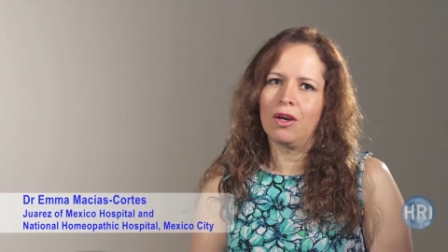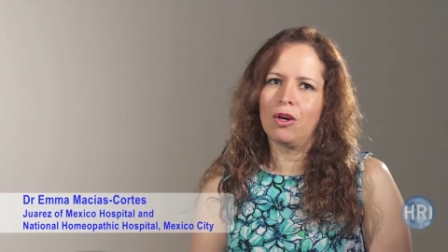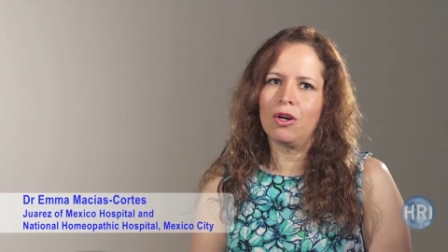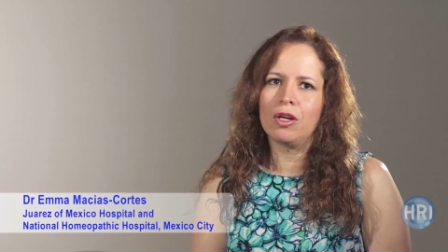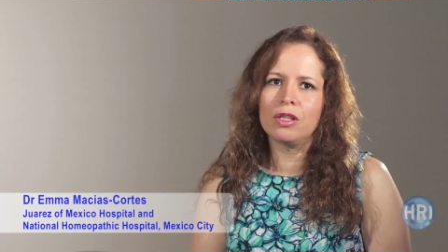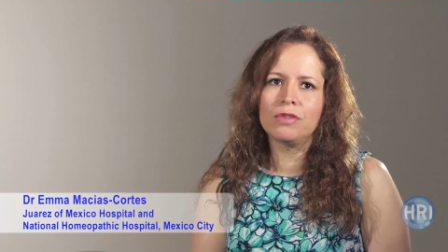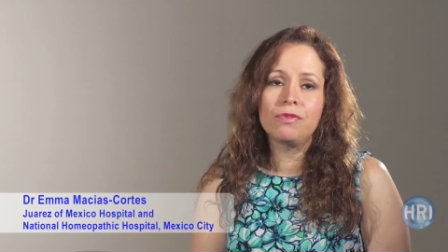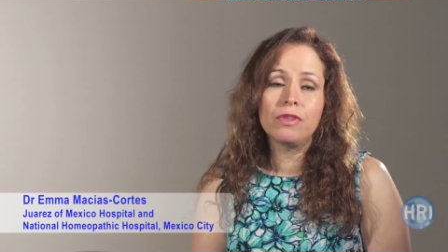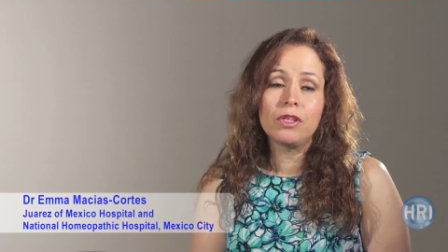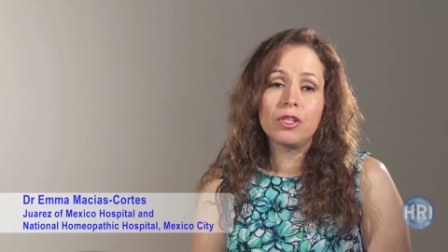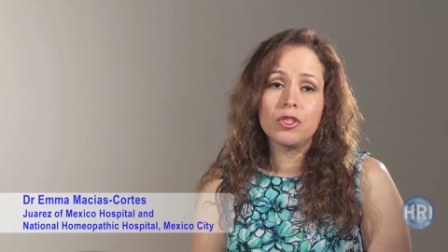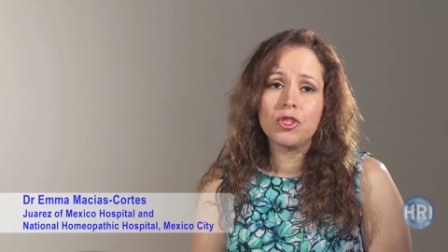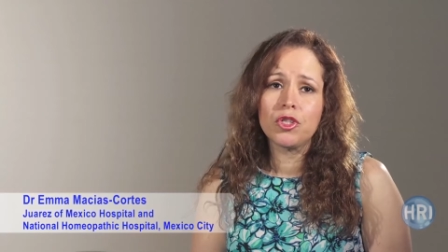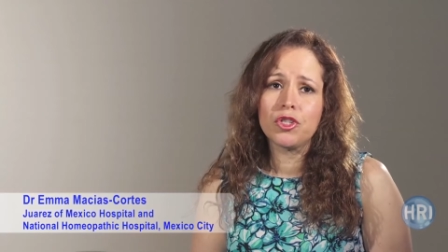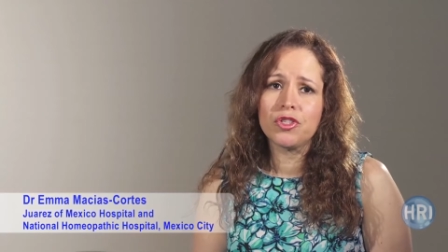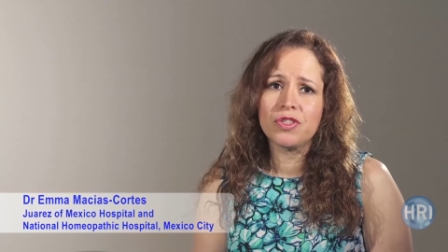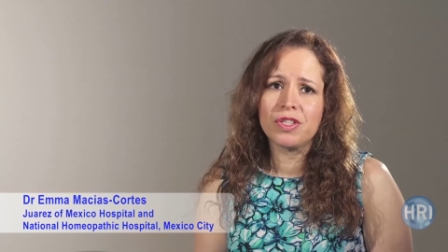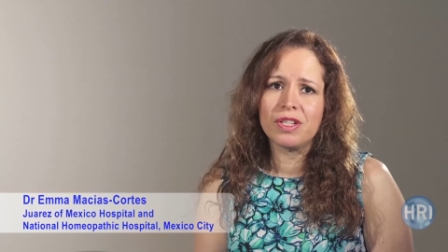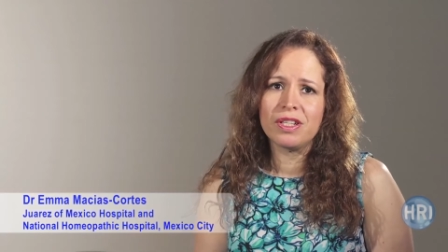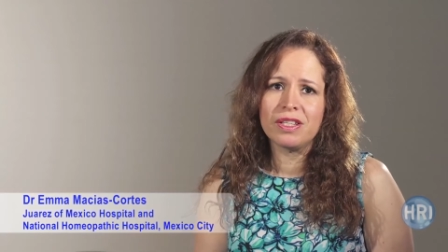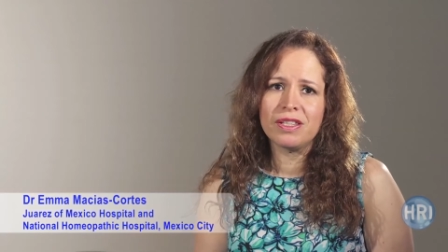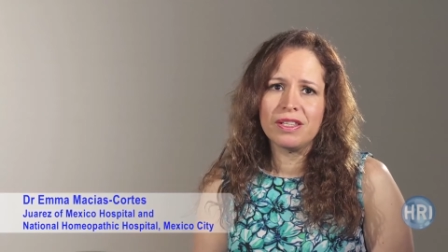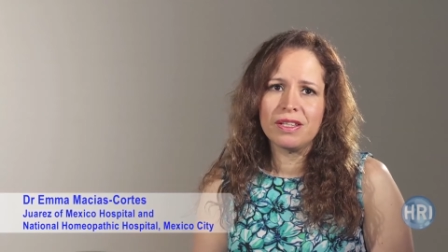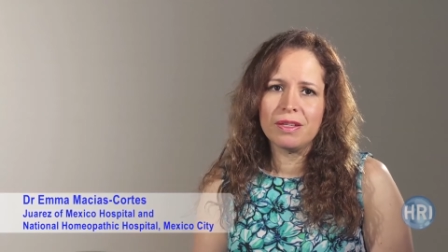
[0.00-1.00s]
Hot
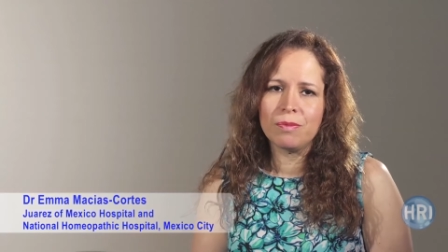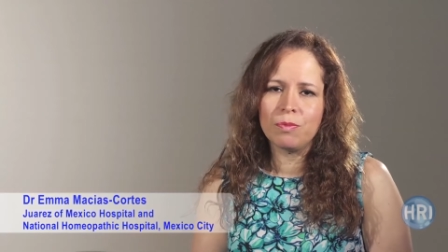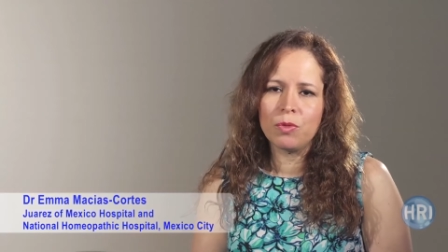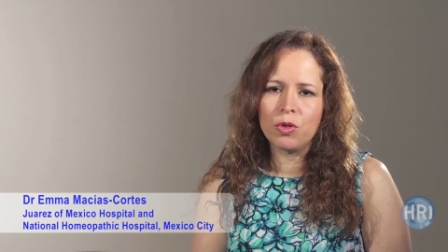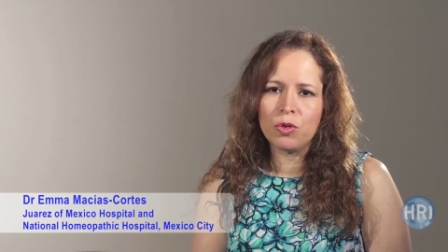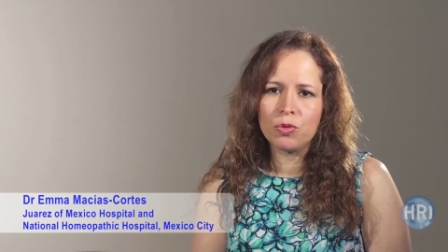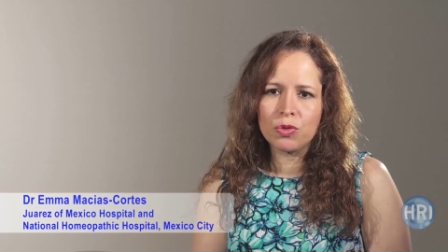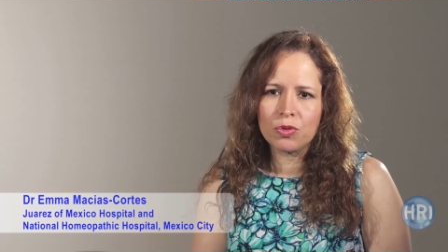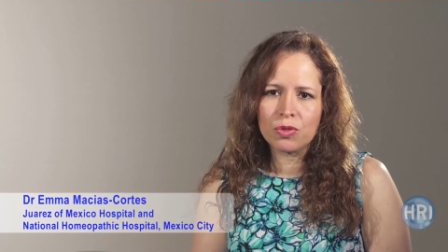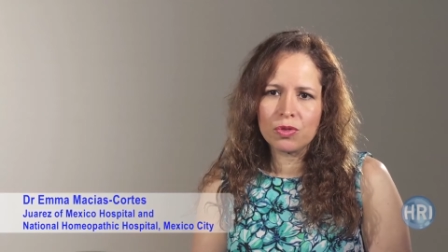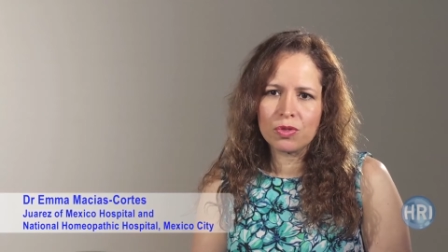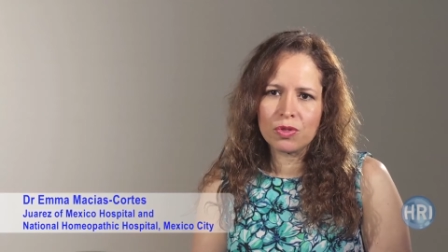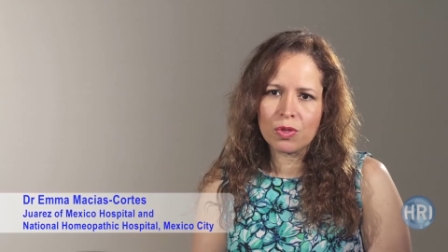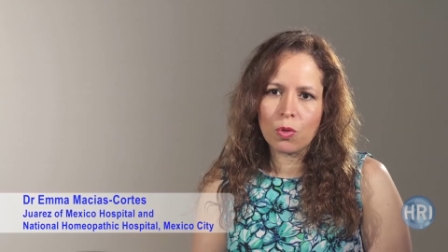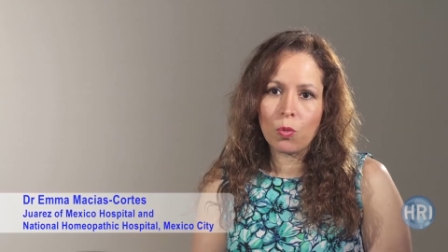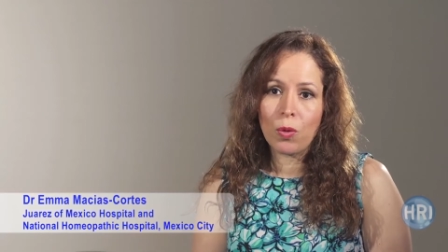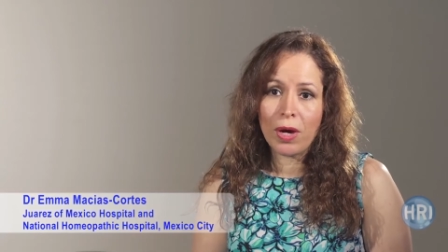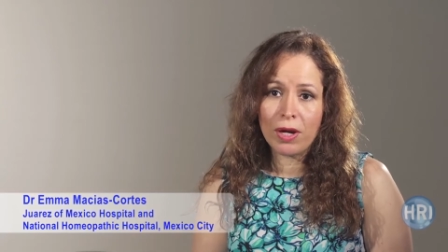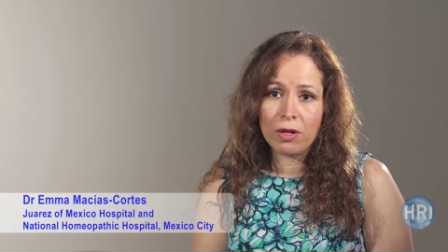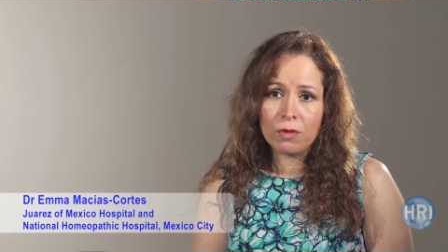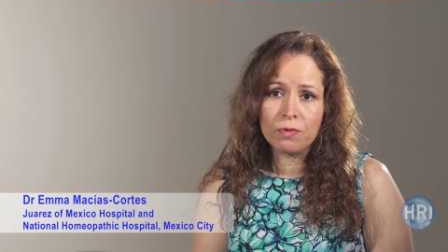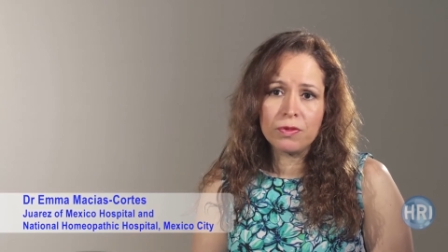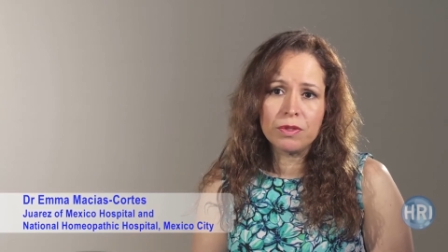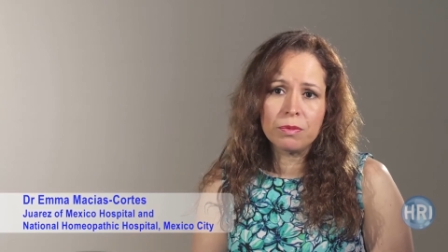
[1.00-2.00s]
flushes are the most,
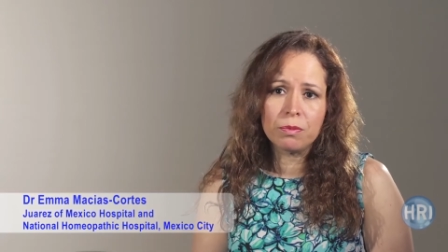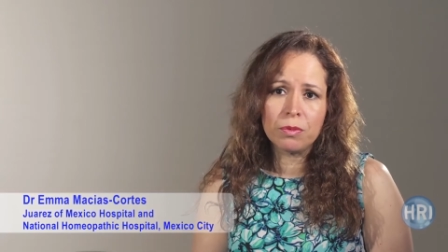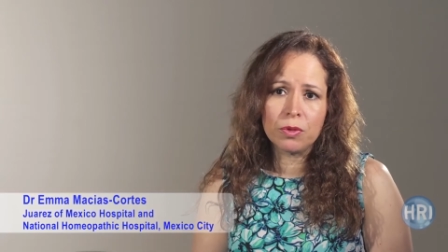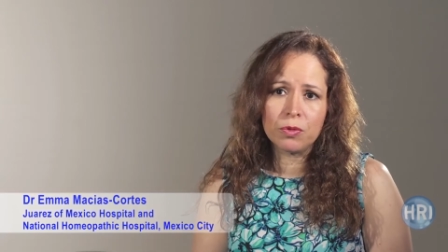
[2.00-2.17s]
one of the